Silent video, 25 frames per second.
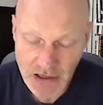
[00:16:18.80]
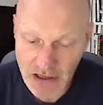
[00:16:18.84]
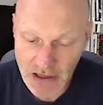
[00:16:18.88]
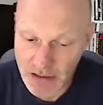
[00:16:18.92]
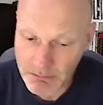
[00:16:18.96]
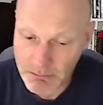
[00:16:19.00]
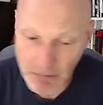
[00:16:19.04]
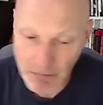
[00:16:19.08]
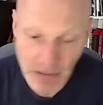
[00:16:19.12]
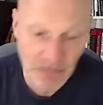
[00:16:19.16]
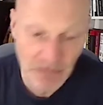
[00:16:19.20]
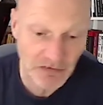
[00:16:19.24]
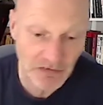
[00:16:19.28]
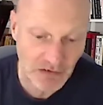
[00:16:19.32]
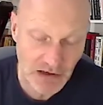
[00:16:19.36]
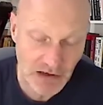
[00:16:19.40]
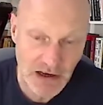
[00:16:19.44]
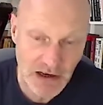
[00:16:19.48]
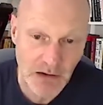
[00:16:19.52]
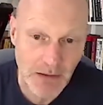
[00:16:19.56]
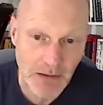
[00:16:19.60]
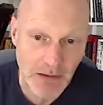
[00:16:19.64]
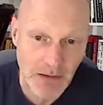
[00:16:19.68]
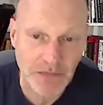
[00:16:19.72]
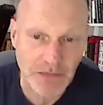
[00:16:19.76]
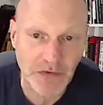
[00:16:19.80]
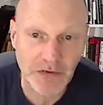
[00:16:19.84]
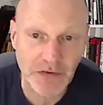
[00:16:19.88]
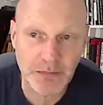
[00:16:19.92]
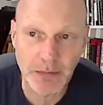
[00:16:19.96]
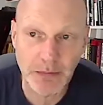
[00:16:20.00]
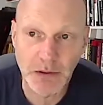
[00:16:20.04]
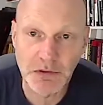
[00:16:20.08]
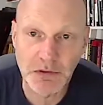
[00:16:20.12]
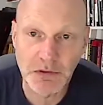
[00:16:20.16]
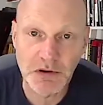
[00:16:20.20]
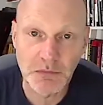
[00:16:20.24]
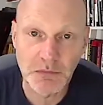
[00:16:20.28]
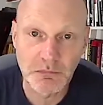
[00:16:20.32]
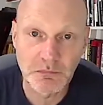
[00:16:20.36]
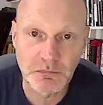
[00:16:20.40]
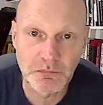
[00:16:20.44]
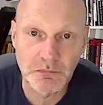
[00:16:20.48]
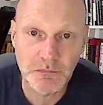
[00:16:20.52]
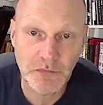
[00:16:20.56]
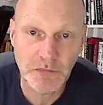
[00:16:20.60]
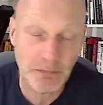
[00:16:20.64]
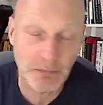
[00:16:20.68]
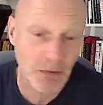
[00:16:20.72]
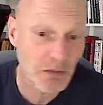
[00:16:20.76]
mostly around the spoken
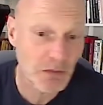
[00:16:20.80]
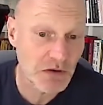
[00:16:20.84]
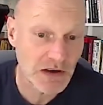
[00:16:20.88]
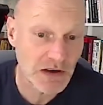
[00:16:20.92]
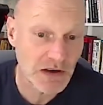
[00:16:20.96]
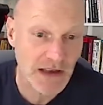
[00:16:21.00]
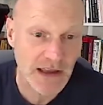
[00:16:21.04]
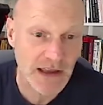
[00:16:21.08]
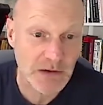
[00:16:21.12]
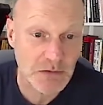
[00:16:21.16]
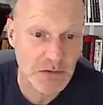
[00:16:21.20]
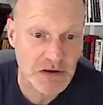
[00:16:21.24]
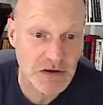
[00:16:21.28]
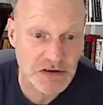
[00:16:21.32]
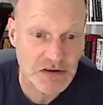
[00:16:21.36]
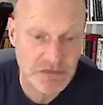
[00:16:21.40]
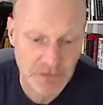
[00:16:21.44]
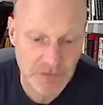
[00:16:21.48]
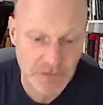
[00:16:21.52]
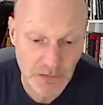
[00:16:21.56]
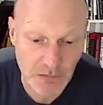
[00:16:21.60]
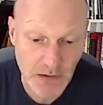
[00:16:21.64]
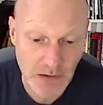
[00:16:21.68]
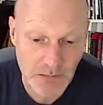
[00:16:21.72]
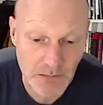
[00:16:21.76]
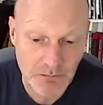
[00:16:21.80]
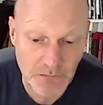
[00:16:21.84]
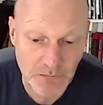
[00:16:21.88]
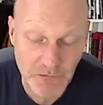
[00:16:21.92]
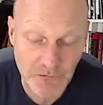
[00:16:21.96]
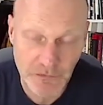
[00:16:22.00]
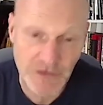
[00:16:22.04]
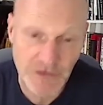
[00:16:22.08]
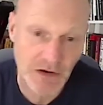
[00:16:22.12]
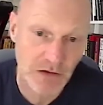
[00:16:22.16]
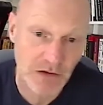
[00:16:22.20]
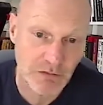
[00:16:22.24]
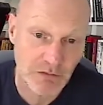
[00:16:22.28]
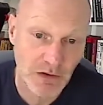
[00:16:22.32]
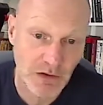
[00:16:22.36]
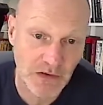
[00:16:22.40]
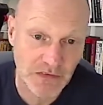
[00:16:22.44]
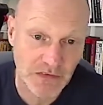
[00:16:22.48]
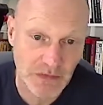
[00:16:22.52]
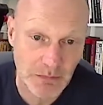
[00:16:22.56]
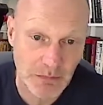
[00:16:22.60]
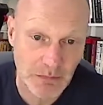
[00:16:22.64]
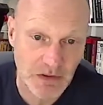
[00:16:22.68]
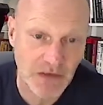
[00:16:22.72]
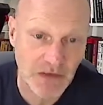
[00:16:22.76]
language for
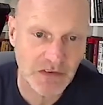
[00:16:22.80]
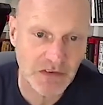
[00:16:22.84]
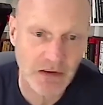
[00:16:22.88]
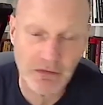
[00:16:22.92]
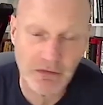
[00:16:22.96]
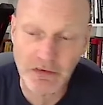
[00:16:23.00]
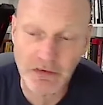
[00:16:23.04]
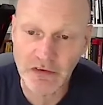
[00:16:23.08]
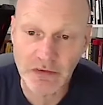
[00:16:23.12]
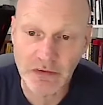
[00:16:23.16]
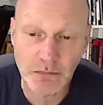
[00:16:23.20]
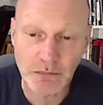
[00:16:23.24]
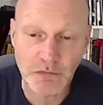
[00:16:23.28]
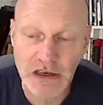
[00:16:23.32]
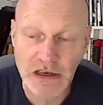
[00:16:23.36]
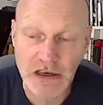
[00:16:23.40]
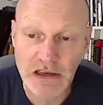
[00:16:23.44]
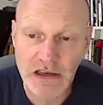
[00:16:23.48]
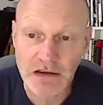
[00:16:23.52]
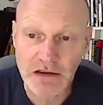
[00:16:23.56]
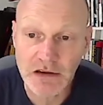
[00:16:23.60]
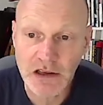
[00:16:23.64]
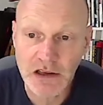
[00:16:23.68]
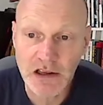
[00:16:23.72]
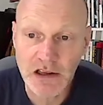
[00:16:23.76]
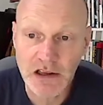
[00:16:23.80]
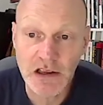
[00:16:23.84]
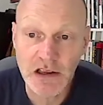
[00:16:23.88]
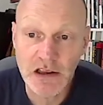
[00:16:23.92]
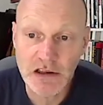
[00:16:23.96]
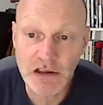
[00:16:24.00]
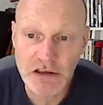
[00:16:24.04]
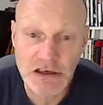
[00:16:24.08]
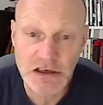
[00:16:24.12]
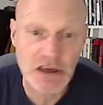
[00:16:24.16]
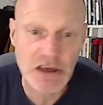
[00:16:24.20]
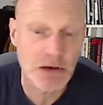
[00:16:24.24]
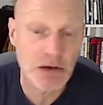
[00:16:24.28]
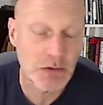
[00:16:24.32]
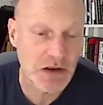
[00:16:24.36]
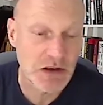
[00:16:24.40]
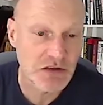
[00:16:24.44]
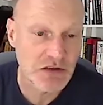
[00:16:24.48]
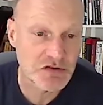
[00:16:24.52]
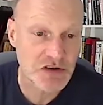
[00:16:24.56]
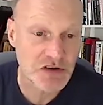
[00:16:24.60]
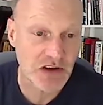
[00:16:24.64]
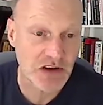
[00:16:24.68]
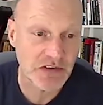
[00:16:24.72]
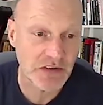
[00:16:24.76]
diversity, but this gives us some really new and
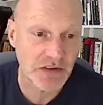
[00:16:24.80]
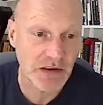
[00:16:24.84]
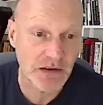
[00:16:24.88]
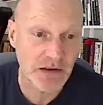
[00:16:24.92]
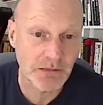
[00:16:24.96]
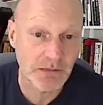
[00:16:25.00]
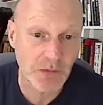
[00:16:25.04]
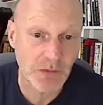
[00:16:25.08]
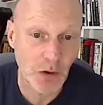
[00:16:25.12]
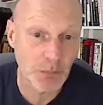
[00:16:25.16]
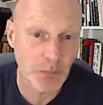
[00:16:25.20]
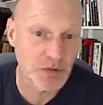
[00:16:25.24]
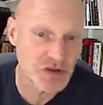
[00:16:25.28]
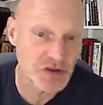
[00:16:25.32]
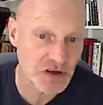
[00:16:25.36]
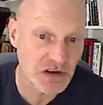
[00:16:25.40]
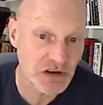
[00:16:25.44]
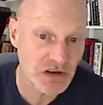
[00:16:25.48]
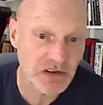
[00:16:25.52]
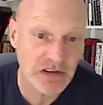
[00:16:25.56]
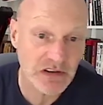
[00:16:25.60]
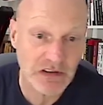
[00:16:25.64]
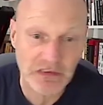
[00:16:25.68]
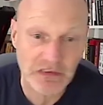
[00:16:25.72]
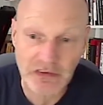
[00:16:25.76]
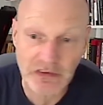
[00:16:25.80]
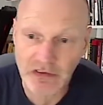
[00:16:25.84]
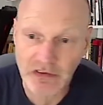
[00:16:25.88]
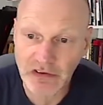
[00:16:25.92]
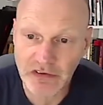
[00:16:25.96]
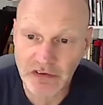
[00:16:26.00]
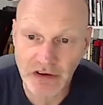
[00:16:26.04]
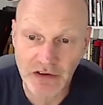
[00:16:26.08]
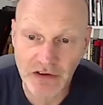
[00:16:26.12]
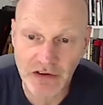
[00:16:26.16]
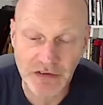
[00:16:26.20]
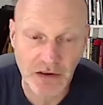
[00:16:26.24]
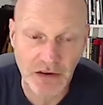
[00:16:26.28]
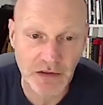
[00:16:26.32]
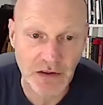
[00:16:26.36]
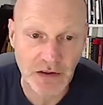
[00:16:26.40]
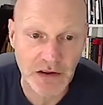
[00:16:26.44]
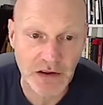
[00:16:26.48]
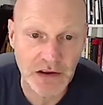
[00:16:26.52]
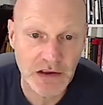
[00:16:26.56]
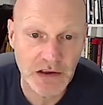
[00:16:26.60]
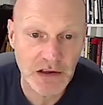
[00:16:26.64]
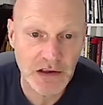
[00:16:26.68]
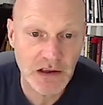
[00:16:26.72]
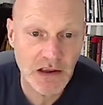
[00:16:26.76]
interesting opportunities to discuss other
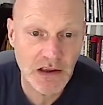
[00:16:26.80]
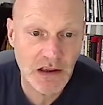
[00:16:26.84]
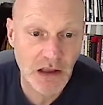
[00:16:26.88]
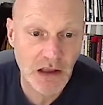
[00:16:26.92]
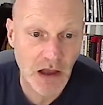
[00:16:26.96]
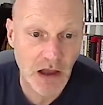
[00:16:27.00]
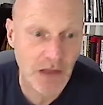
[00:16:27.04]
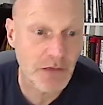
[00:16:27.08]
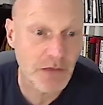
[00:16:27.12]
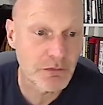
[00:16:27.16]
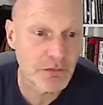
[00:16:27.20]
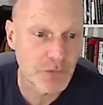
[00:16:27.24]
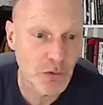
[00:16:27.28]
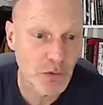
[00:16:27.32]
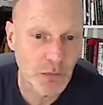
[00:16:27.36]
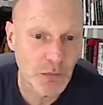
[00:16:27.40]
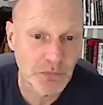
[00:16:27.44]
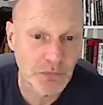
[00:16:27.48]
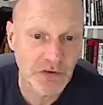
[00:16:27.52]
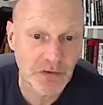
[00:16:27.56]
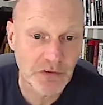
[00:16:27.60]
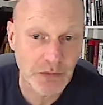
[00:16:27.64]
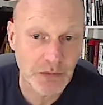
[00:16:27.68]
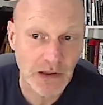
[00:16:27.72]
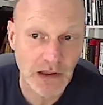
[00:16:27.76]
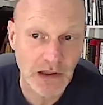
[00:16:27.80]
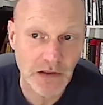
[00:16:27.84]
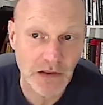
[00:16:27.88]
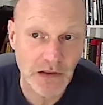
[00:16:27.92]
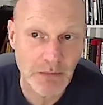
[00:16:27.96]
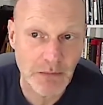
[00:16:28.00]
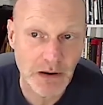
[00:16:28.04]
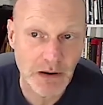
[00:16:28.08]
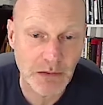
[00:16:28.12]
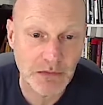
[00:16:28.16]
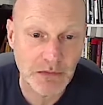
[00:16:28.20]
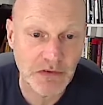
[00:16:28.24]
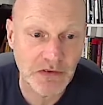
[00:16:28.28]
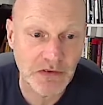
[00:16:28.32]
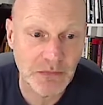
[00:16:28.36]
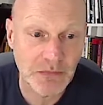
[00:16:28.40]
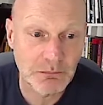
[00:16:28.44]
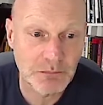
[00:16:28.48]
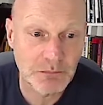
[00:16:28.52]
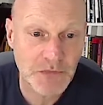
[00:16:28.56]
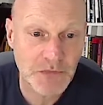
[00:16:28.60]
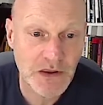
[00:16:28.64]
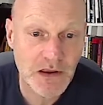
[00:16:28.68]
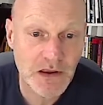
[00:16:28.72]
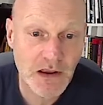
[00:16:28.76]
forms as well, other modes.
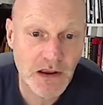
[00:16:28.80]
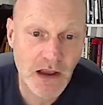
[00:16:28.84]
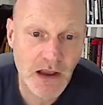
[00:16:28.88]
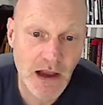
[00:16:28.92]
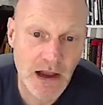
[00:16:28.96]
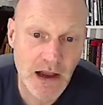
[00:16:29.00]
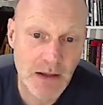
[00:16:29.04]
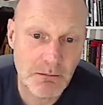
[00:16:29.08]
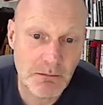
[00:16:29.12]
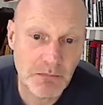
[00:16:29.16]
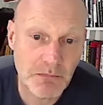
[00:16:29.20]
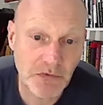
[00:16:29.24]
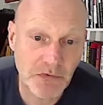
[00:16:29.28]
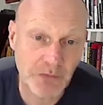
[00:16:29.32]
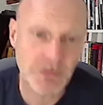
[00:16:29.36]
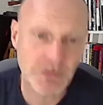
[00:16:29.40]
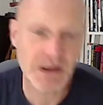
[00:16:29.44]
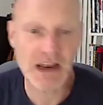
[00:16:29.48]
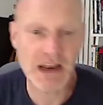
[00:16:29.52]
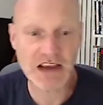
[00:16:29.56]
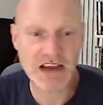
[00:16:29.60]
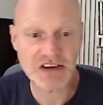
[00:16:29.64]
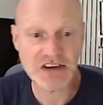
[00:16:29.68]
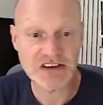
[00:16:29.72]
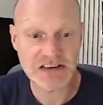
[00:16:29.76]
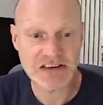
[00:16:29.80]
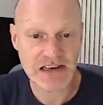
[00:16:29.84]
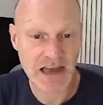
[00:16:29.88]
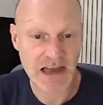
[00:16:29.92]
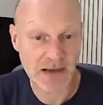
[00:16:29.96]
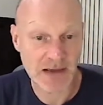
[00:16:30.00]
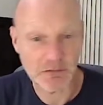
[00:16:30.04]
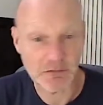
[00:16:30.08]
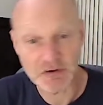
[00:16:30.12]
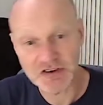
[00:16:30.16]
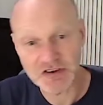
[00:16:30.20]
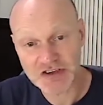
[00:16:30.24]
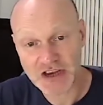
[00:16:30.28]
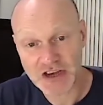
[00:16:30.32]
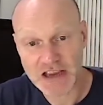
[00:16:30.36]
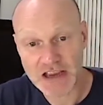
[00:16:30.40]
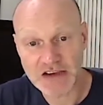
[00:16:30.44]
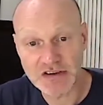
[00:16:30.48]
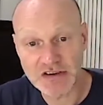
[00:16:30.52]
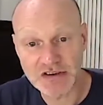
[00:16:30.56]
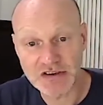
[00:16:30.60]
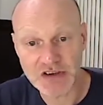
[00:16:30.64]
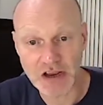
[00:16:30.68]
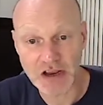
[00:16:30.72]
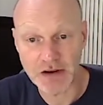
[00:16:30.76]
Some connections to language
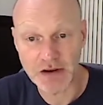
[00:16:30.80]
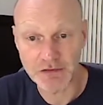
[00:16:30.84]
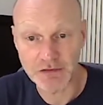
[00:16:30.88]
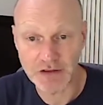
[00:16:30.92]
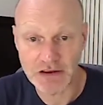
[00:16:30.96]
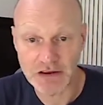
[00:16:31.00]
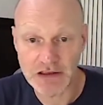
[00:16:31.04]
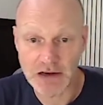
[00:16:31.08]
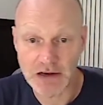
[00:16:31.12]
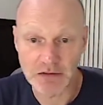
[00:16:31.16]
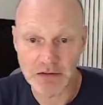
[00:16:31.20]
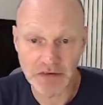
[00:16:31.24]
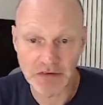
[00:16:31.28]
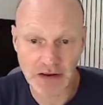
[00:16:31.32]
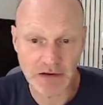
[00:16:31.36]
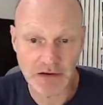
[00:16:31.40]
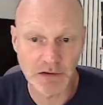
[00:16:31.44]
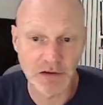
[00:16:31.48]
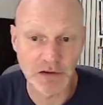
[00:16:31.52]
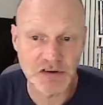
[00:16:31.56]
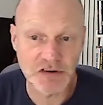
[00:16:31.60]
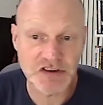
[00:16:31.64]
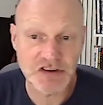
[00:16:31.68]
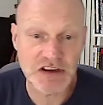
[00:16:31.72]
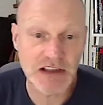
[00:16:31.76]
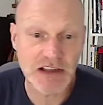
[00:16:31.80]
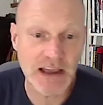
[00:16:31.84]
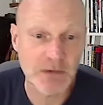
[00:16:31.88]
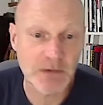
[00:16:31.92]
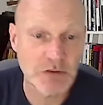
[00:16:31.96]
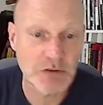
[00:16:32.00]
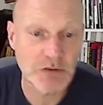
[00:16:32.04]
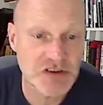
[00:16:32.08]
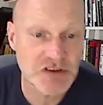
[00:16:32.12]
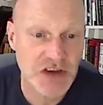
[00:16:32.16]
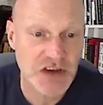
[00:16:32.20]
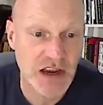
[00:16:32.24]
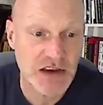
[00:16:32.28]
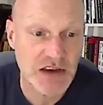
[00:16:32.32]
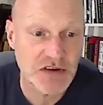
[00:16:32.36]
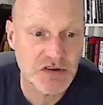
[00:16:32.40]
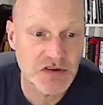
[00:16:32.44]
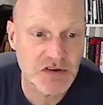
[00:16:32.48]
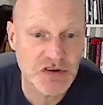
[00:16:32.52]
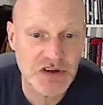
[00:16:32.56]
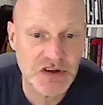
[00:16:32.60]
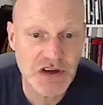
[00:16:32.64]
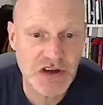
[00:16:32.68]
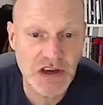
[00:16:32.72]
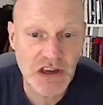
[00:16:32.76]
change, and I think technology and language
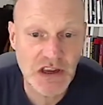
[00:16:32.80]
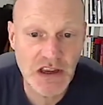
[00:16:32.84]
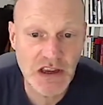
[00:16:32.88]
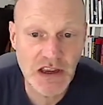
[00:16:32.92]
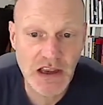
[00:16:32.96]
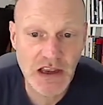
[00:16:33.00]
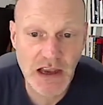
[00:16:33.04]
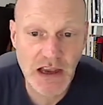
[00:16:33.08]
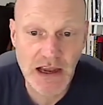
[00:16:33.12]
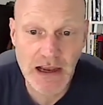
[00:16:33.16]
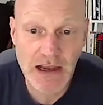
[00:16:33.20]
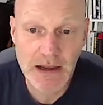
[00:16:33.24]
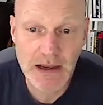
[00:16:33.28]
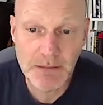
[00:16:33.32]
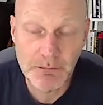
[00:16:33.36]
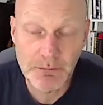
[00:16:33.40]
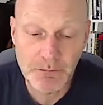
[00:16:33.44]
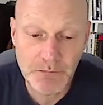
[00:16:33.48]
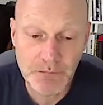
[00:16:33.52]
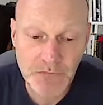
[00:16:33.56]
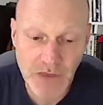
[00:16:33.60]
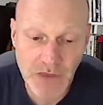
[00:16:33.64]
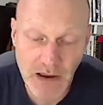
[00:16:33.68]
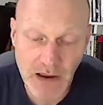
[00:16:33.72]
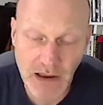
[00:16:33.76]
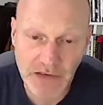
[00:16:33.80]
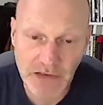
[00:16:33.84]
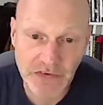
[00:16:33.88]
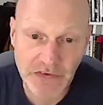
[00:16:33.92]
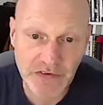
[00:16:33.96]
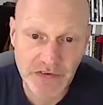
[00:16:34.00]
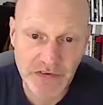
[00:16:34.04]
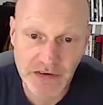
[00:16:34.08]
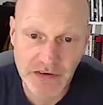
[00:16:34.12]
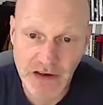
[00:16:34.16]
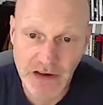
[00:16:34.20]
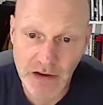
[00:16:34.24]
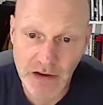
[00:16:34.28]
change. As